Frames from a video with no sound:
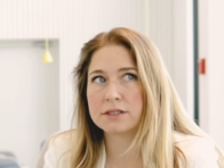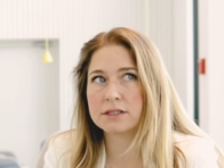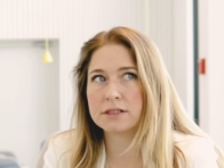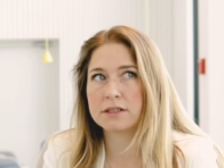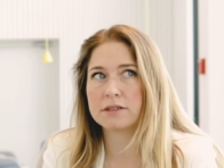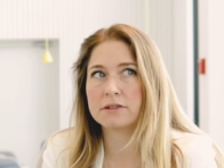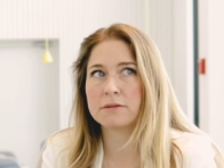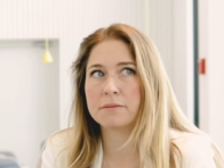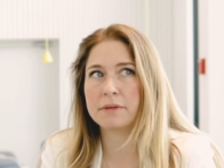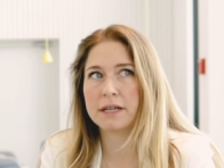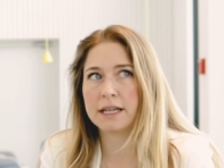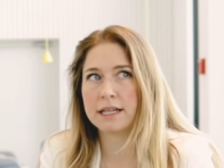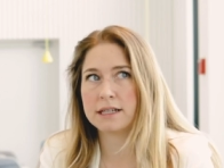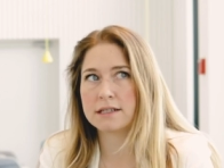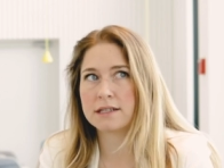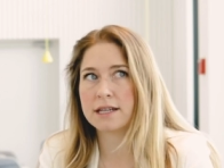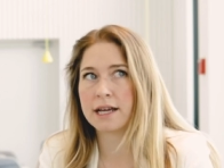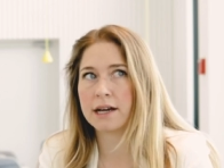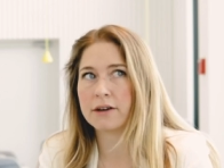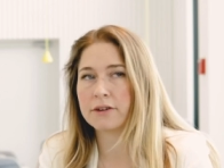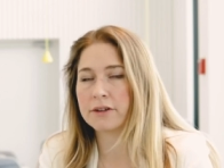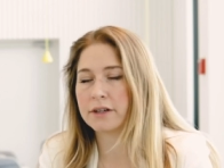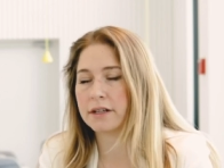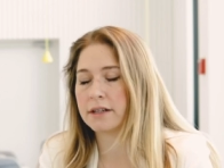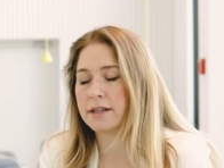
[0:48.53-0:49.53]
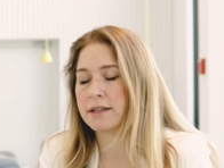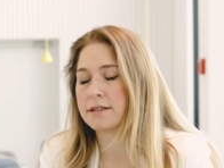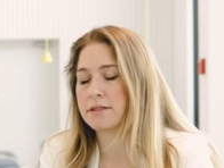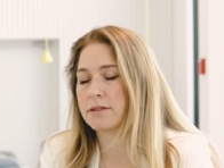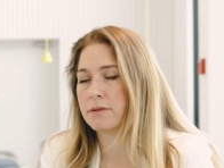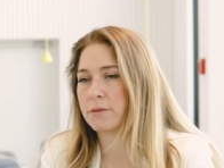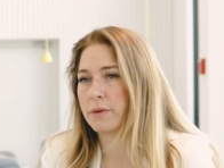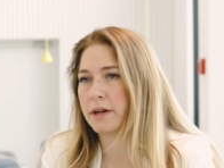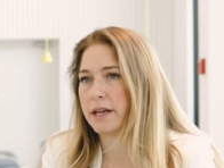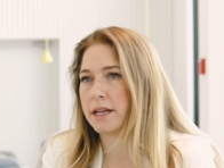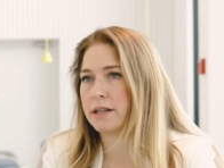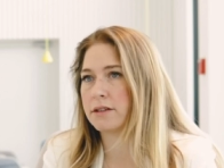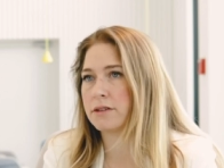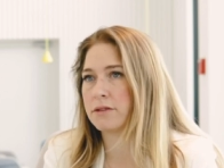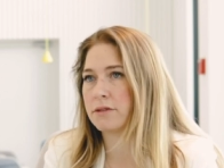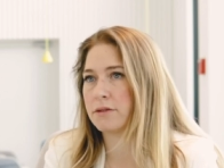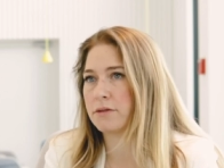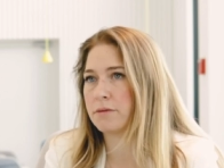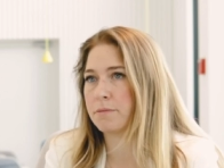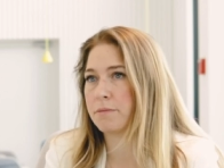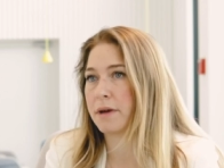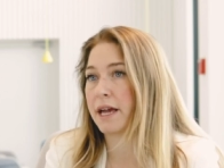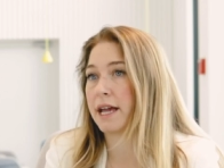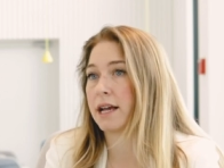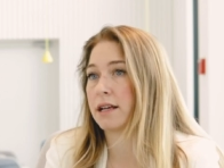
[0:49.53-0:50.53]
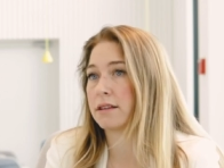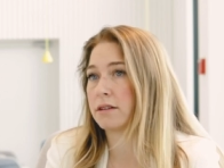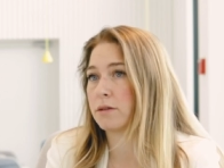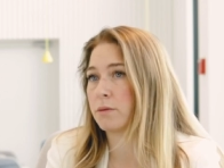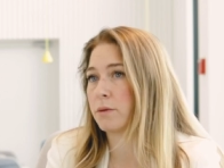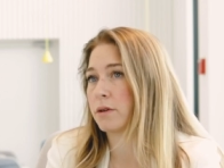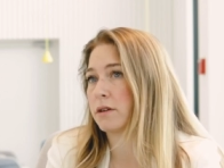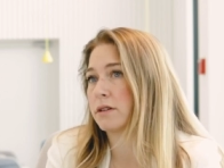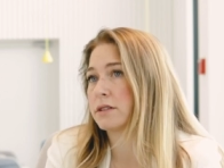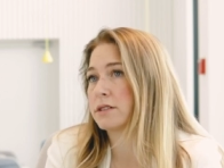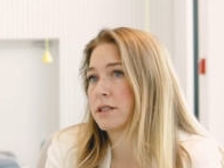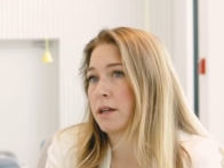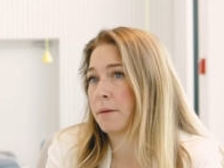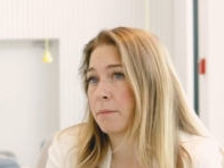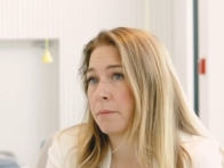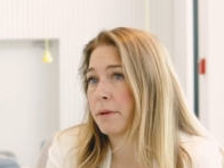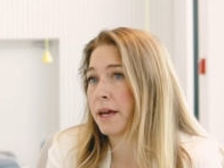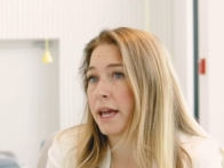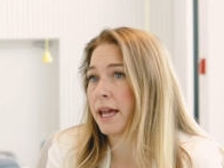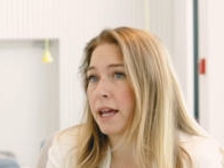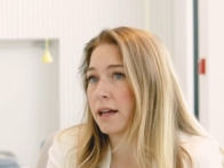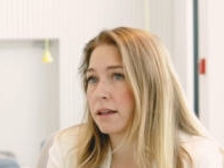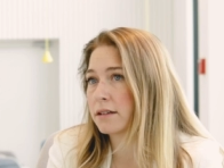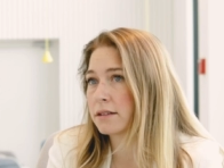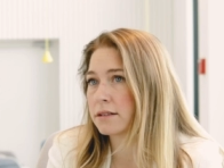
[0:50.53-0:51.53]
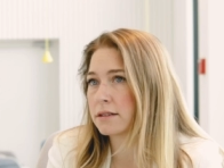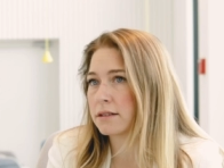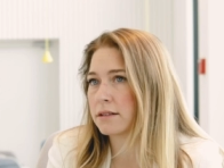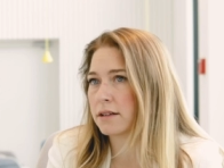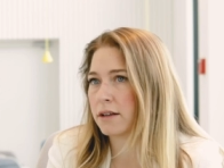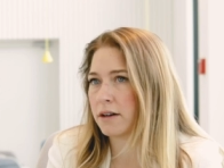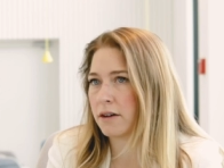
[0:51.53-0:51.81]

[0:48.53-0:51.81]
still being touted as a way to bank the world's unbanked,